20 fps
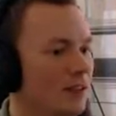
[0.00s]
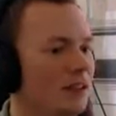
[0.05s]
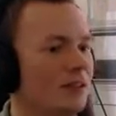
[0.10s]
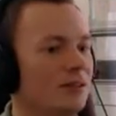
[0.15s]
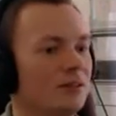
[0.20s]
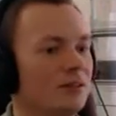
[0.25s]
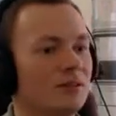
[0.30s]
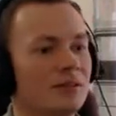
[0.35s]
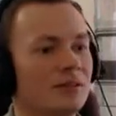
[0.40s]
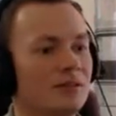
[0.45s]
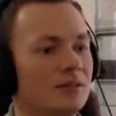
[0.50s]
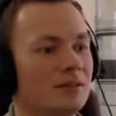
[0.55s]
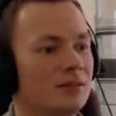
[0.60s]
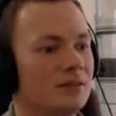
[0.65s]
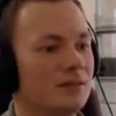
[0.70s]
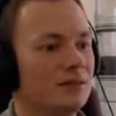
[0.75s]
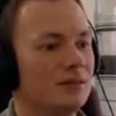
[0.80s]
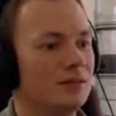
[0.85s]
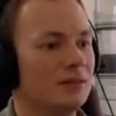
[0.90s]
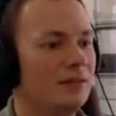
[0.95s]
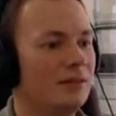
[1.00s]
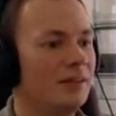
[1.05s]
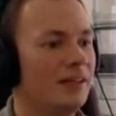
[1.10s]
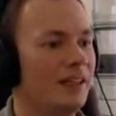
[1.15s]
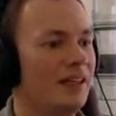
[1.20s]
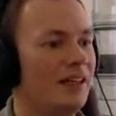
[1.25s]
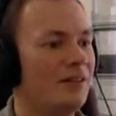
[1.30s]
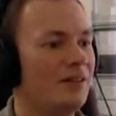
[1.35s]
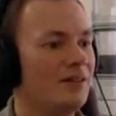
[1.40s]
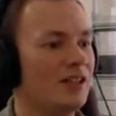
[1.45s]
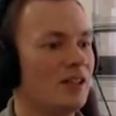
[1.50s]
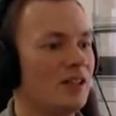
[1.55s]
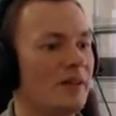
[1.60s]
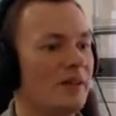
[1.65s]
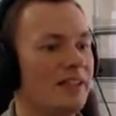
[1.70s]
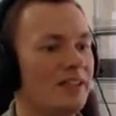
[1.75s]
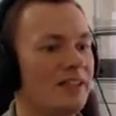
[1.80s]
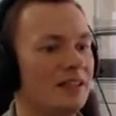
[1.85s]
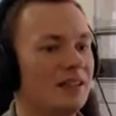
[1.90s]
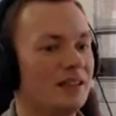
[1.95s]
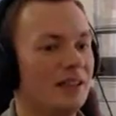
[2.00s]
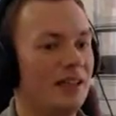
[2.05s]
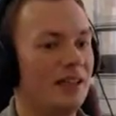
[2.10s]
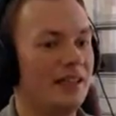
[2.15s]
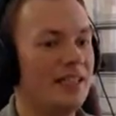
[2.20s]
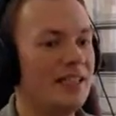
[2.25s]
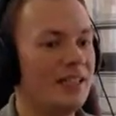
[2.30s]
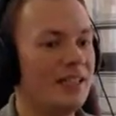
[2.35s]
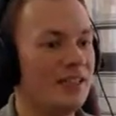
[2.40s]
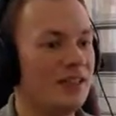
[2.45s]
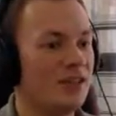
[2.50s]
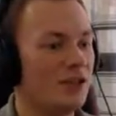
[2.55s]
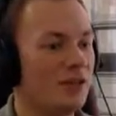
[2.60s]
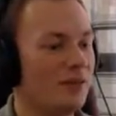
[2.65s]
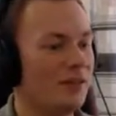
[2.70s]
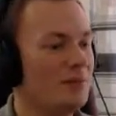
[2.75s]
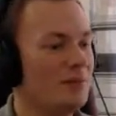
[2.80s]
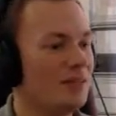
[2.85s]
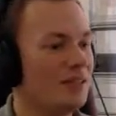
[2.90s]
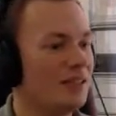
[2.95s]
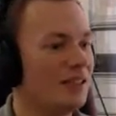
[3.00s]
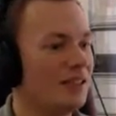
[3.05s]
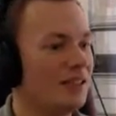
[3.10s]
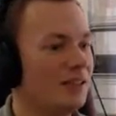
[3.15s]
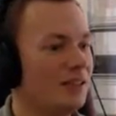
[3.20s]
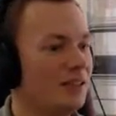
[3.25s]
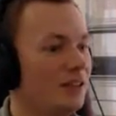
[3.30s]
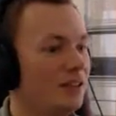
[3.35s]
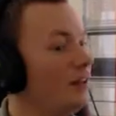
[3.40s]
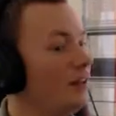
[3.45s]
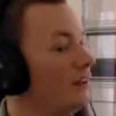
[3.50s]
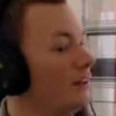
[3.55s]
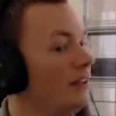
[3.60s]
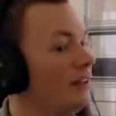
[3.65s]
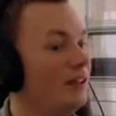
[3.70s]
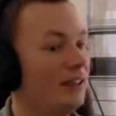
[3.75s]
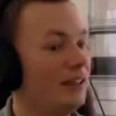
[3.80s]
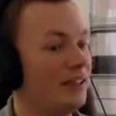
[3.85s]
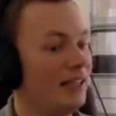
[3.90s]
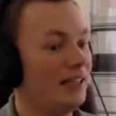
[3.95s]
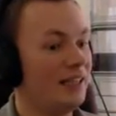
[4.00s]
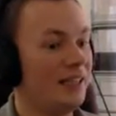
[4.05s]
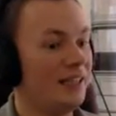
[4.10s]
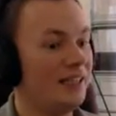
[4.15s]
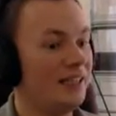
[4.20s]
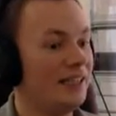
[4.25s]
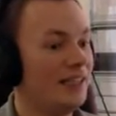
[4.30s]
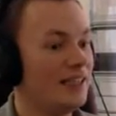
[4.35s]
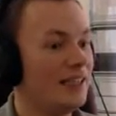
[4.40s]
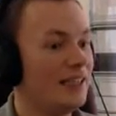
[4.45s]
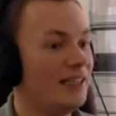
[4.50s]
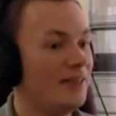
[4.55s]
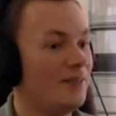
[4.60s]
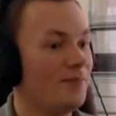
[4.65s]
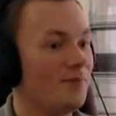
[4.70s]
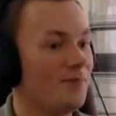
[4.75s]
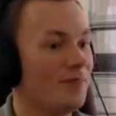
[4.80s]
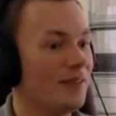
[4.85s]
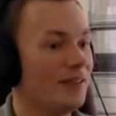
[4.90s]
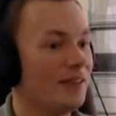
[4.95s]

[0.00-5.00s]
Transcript: Oh. Okay, I was expecting uh, an ending screen, but uh, no, no, I, th- I, th- I think that's it.